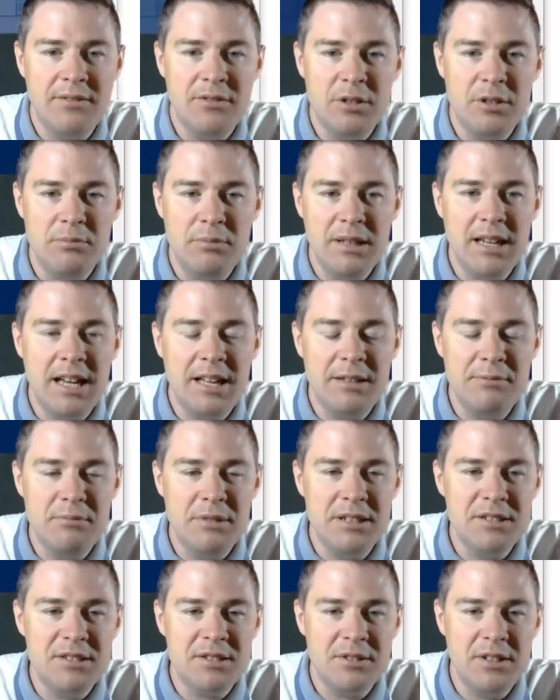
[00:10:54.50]
have to be
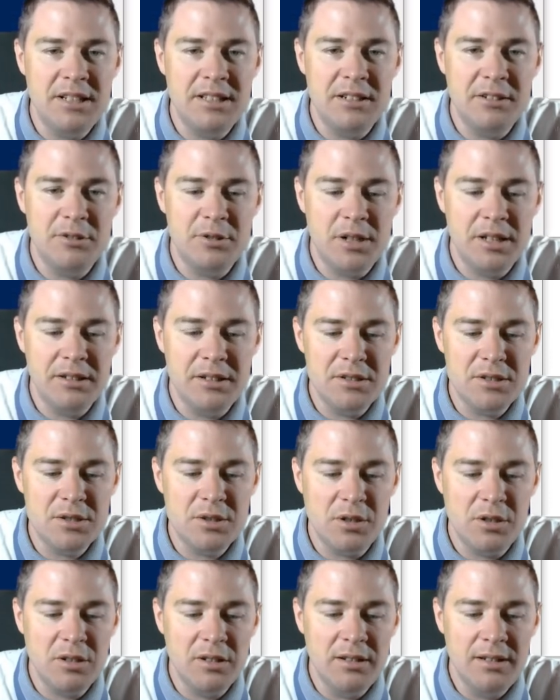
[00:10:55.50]
administrator to
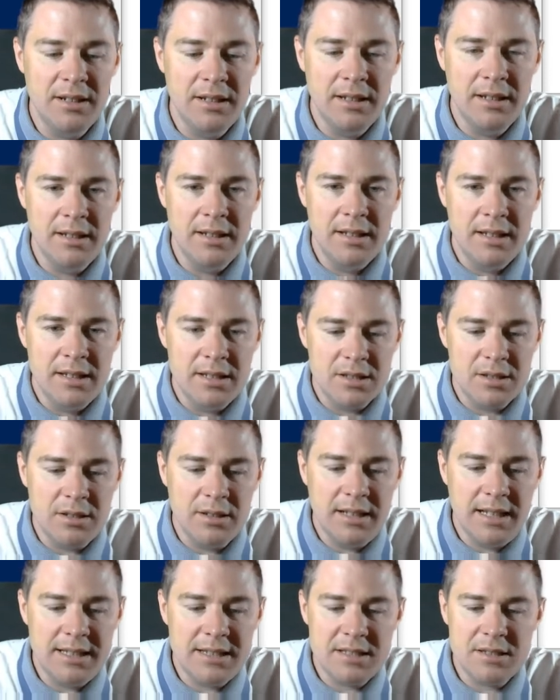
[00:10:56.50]
uninstall.
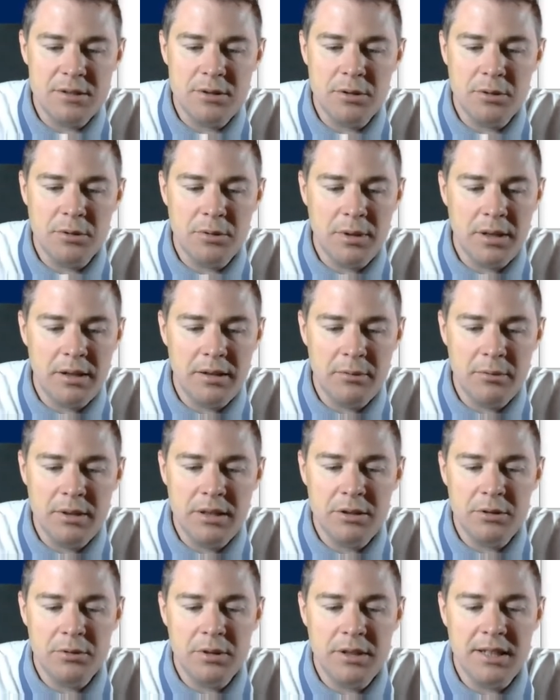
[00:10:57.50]
So let's do,
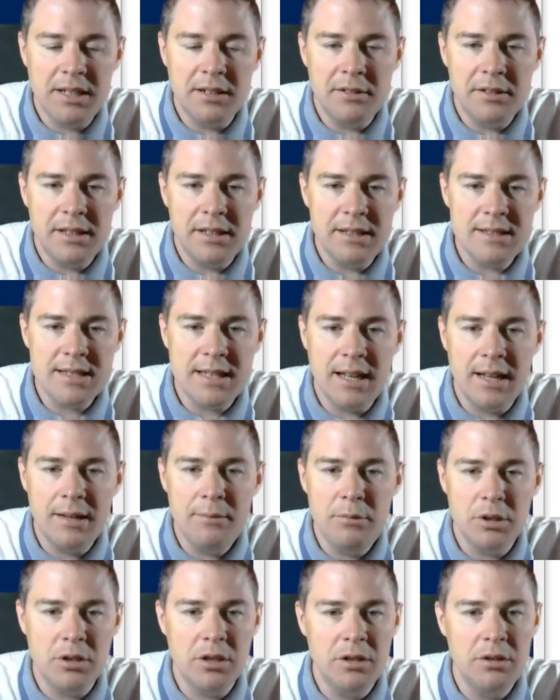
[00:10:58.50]
we do a dir this
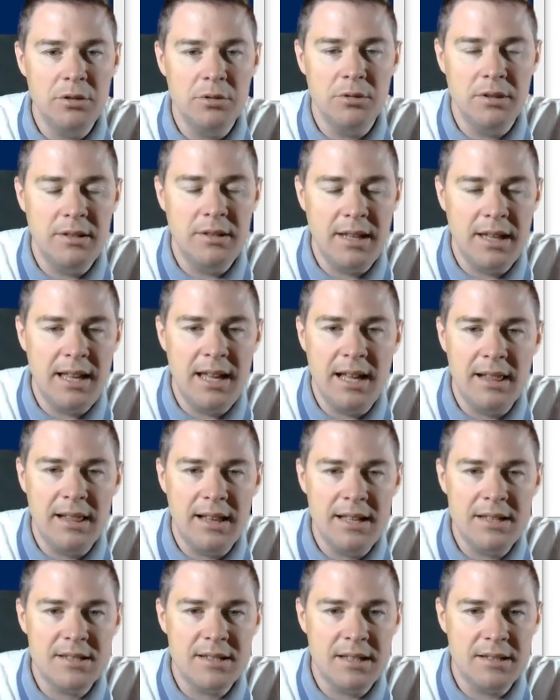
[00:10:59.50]
time, you can do an
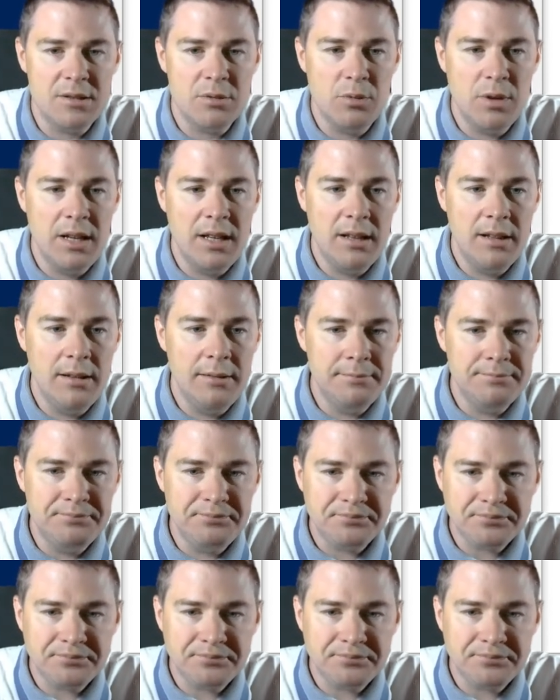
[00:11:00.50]
ls as well.